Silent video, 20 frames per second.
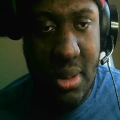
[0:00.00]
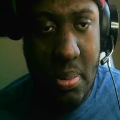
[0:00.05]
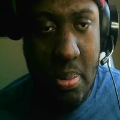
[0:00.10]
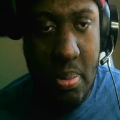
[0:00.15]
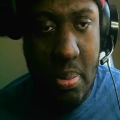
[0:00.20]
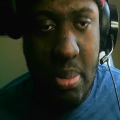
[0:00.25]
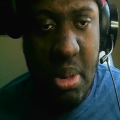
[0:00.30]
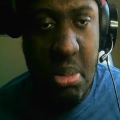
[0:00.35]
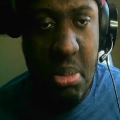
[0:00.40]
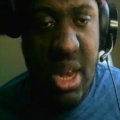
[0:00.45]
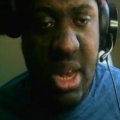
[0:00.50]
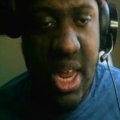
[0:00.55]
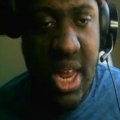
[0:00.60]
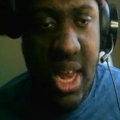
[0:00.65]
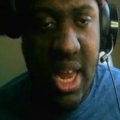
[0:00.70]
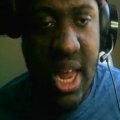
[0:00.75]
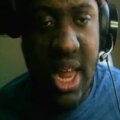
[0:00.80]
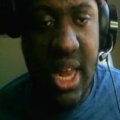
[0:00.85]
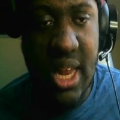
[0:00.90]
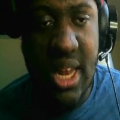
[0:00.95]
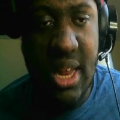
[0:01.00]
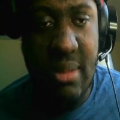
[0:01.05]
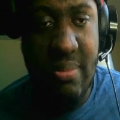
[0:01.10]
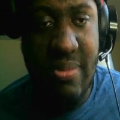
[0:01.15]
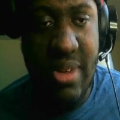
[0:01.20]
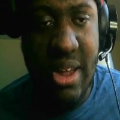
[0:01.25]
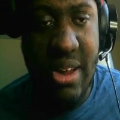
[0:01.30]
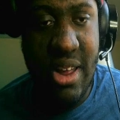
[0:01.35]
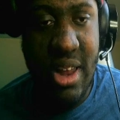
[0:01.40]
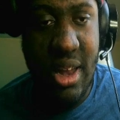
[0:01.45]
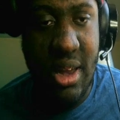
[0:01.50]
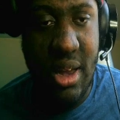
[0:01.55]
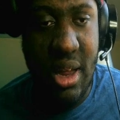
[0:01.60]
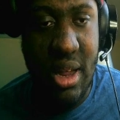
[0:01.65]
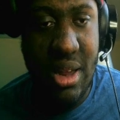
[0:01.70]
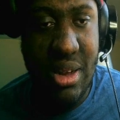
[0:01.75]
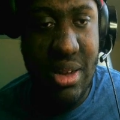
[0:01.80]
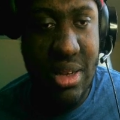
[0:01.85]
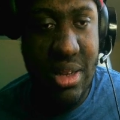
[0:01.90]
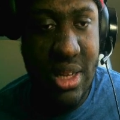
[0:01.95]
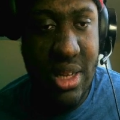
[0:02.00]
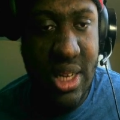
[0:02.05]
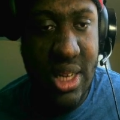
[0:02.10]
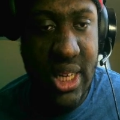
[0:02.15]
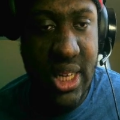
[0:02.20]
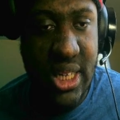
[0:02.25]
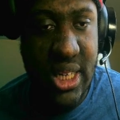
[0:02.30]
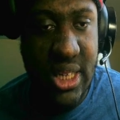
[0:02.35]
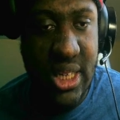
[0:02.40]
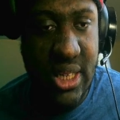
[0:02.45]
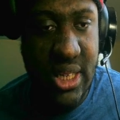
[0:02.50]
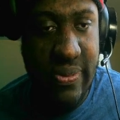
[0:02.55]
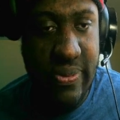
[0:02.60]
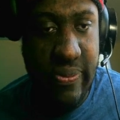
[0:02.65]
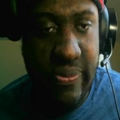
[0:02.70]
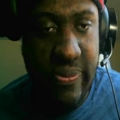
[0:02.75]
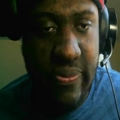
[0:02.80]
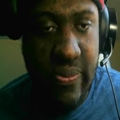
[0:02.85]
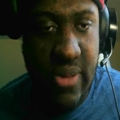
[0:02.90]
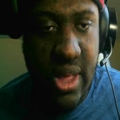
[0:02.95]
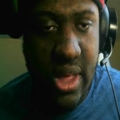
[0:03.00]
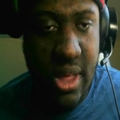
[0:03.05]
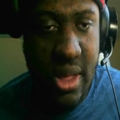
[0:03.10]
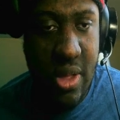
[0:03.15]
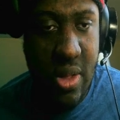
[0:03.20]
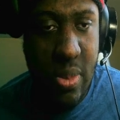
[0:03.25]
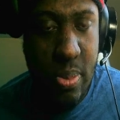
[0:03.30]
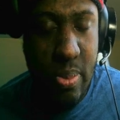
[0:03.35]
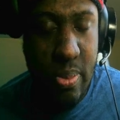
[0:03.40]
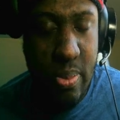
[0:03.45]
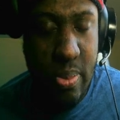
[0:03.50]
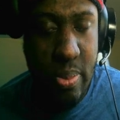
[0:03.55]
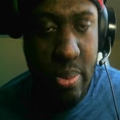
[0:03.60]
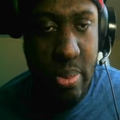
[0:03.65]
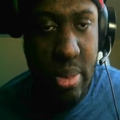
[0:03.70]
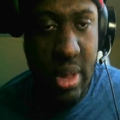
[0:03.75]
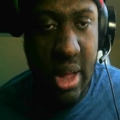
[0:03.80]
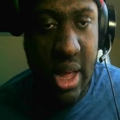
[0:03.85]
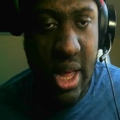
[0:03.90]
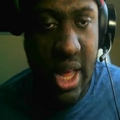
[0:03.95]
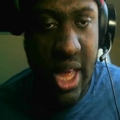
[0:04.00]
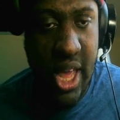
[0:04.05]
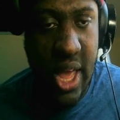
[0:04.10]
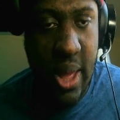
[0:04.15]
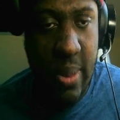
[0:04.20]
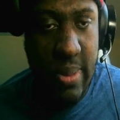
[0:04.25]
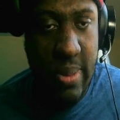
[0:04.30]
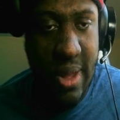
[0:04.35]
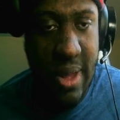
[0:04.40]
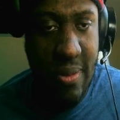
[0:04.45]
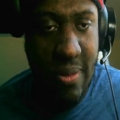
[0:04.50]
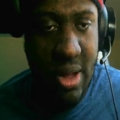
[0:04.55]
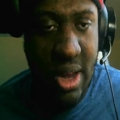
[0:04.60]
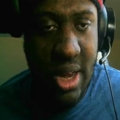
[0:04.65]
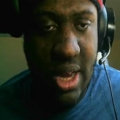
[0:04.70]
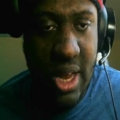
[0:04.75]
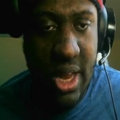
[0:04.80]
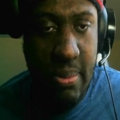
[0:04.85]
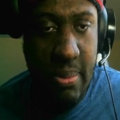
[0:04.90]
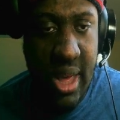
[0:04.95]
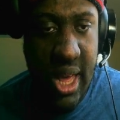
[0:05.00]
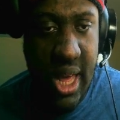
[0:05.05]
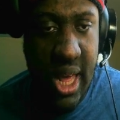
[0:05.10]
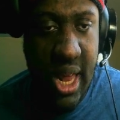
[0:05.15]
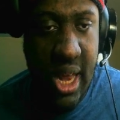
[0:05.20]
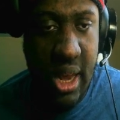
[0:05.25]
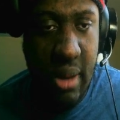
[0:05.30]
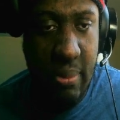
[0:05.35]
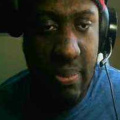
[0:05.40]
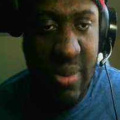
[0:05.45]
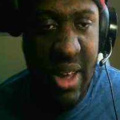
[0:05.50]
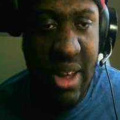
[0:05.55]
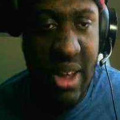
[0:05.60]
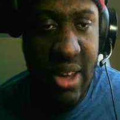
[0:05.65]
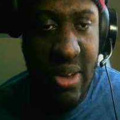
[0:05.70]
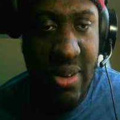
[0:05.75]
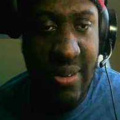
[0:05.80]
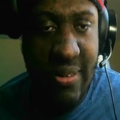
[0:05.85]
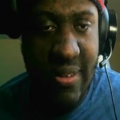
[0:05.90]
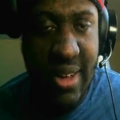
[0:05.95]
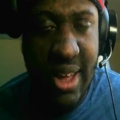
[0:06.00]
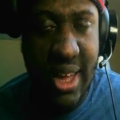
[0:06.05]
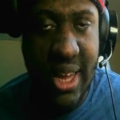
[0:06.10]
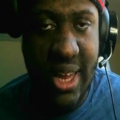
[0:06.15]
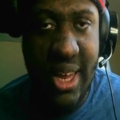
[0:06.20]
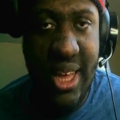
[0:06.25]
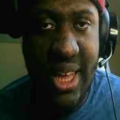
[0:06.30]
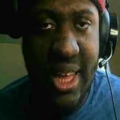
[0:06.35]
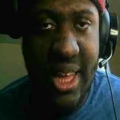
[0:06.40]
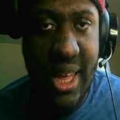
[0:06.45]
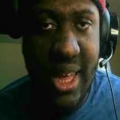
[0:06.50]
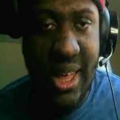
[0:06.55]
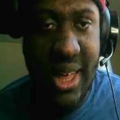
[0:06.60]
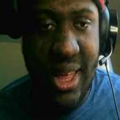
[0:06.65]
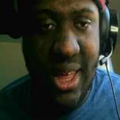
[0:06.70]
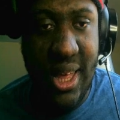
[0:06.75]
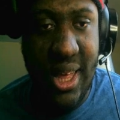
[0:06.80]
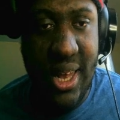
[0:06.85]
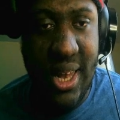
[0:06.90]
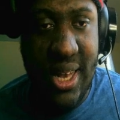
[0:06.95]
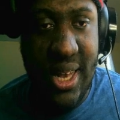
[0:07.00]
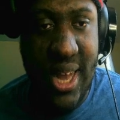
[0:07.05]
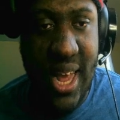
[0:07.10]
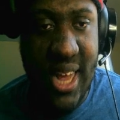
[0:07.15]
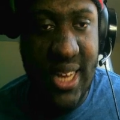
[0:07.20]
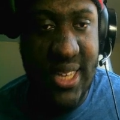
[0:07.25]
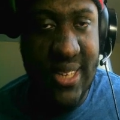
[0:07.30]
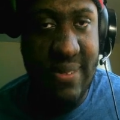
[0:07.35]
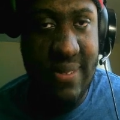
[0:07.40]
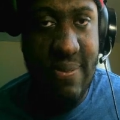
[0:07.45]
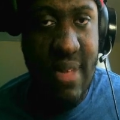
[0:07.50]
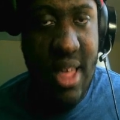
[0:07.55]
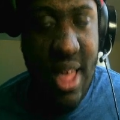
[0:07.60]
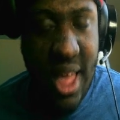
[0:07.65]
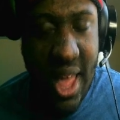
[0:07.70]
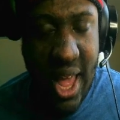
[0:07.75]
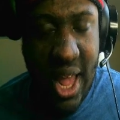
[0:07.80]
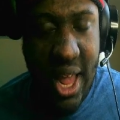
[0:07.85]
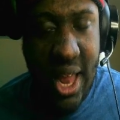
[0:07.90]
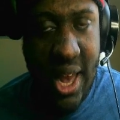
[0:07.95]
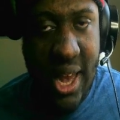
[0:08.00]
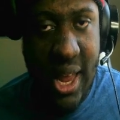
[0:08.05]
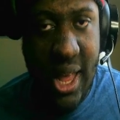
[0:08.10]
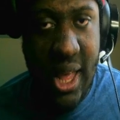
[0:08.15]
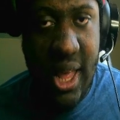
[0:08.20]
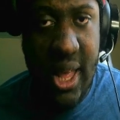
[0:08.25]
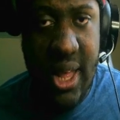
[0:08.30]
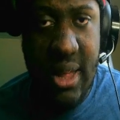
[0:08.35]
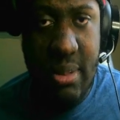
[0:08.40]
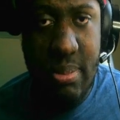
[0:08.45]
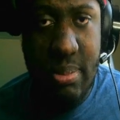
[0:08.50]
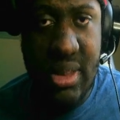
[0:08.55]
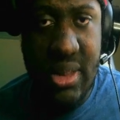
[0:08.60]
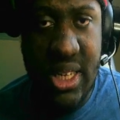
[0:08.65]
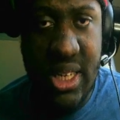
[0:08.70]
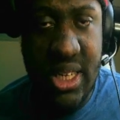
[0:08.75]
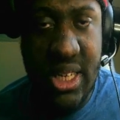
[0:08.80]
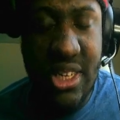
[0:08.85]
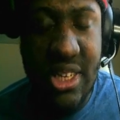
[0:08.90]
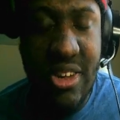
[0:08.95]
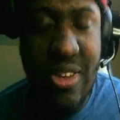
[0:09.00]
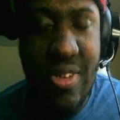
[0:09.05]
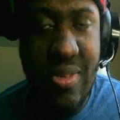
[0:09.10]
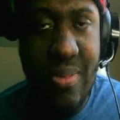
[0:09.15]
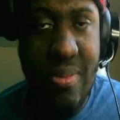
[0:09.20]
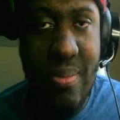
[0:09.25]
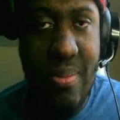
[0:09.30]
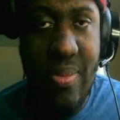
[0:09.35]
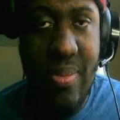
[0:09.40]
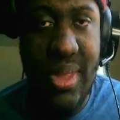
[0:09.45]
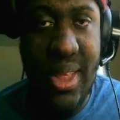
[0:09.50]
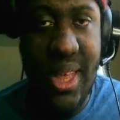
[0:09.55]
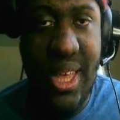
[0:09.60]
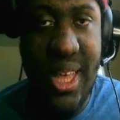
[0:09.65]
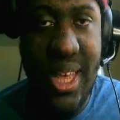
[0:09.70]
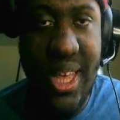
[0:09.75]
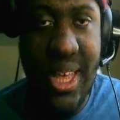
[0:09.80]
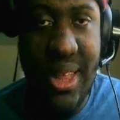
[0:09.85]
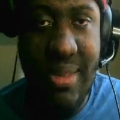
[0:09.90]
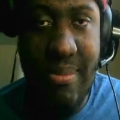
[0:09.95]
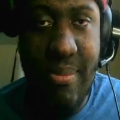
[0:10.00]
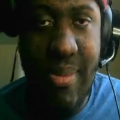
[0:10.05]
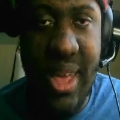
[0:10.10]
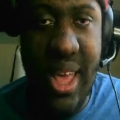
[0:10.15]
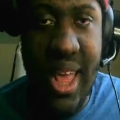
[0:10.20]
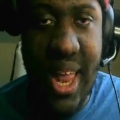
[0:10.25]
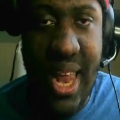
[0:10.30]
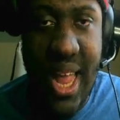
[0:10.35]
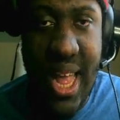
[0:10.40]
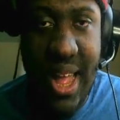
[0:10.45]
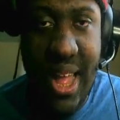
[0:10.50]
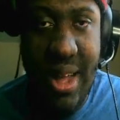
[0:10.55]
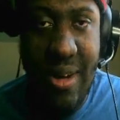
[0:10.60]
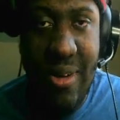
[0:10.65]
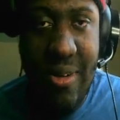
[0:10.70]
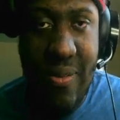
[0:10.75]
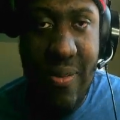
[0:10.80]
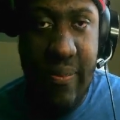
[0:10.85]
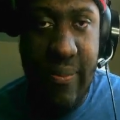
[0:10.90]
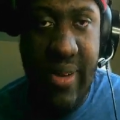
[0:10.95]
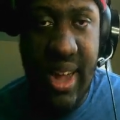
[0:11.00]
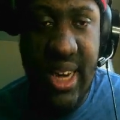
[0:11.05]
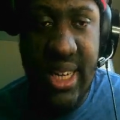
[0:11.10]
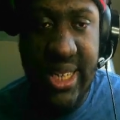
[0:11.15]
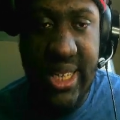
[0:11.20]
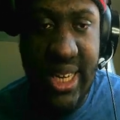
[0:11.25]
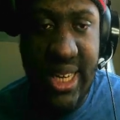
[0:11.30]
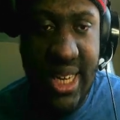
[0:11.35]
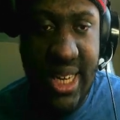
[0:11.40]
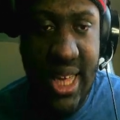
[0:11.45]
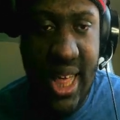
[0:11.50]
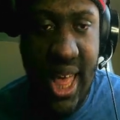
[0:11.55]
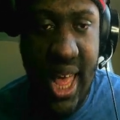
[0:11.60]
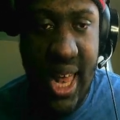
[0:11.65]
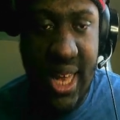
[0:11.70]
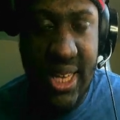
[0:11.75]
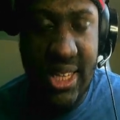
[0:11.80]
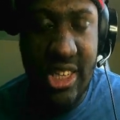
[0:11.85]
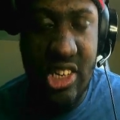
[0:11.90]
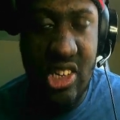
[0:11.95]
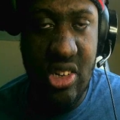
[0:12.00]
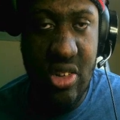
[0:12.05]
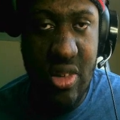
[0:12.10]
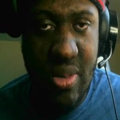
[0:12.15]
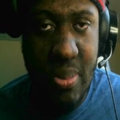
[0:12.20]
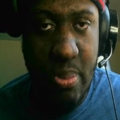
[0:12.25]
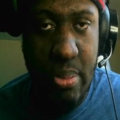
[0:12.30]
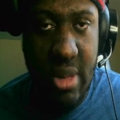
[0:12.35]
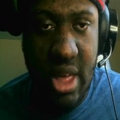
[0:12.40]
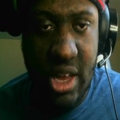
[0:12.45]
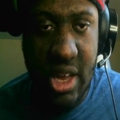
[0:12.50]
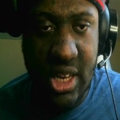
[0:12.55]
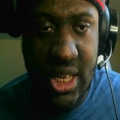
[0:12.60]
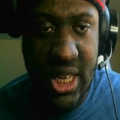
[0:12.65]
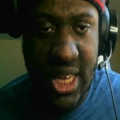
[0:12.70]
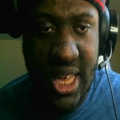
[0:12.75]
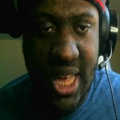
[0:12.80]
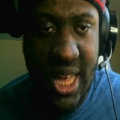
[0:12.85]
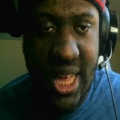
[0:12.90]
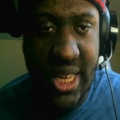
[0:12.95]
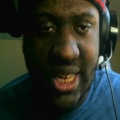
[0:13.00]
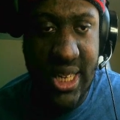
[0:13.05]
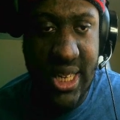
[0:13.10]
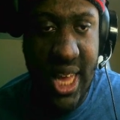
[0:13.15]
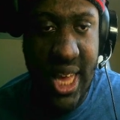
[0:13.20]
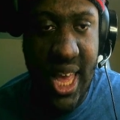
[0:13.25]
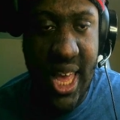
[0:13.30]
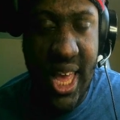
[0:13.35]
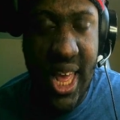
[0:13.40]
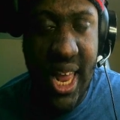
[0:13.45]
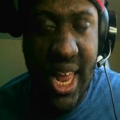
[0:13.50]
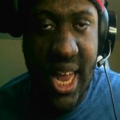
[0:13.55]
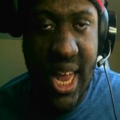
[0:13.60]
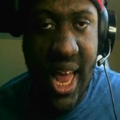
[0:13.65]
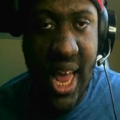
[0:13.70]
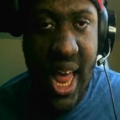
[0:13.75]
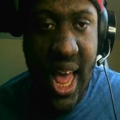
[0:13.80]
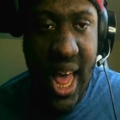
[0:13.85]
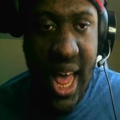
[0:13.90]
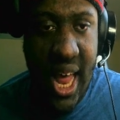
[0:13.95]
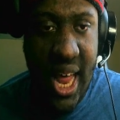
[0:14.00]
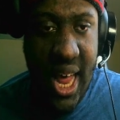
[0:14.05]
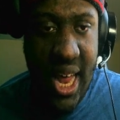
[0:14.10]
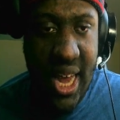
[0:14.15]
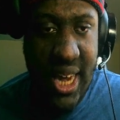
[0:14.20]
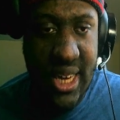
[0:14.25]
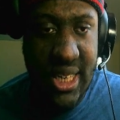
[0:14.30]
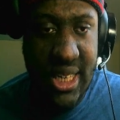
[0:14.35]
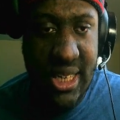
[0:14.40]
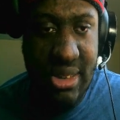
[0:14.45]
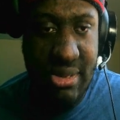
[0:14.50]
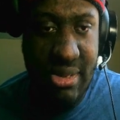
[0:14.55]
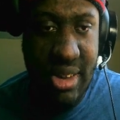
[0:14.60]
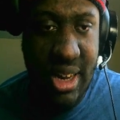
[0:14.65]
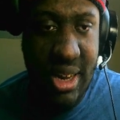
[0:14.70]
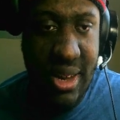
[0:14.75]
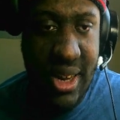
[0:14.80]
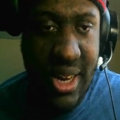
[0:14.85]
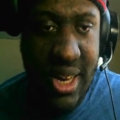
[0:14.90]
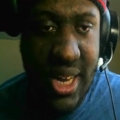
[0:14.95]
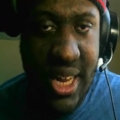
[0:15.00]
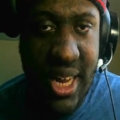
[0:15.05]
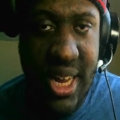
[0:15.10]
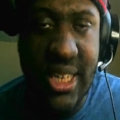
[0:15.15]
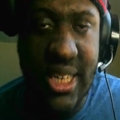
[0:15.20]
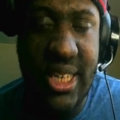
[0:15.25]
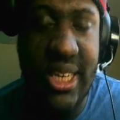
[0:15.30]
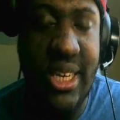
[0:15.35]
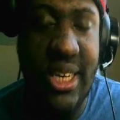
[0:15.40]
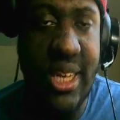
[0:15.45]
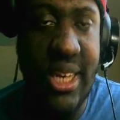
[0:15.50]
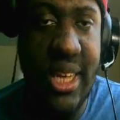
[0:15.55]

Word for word: Maybe they didn't like the very longest film, but if they want to make it very quickly, that's fine just don't make it like a whole fight scene cut too much because it get a lot extremely dizzy